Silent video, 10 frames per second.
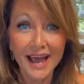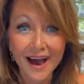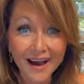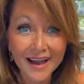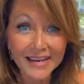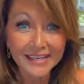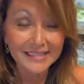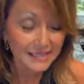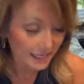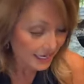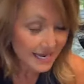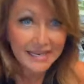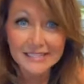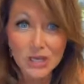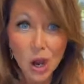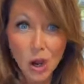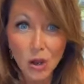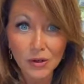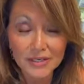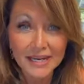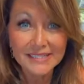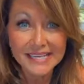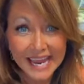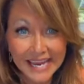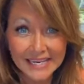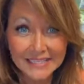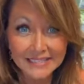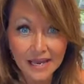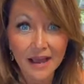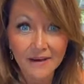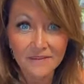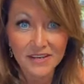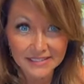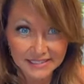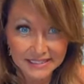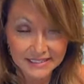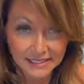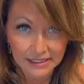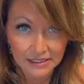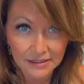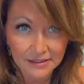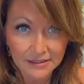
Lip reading: hi Linda, it's called Taste of the Season.